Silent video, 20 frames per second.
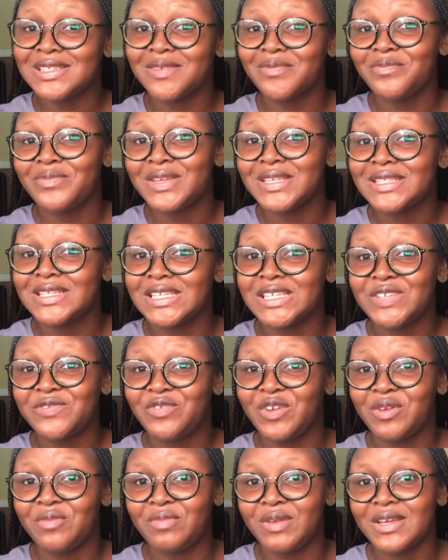to miss this
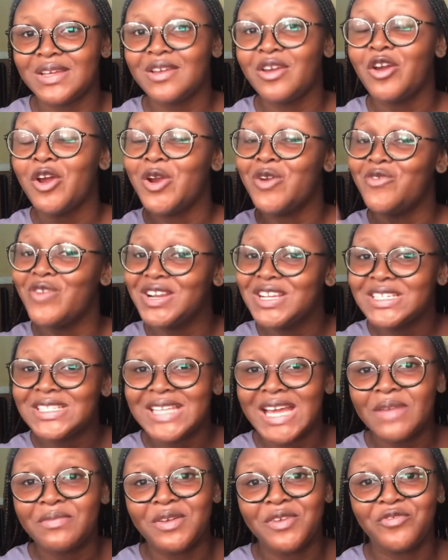freebie.
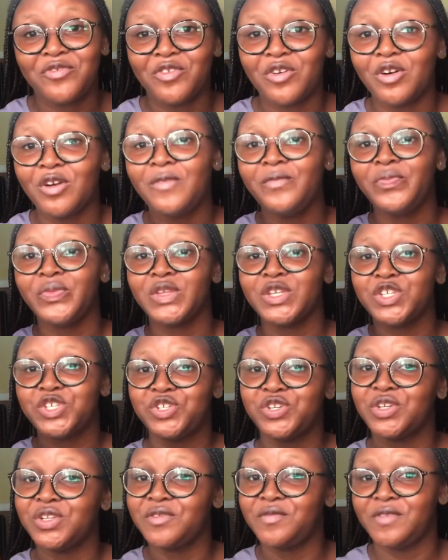Register before
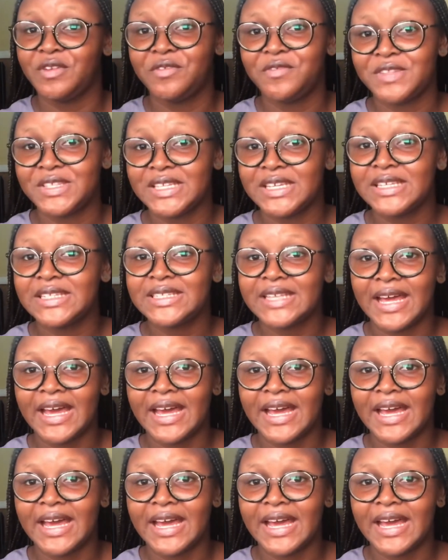June 15th,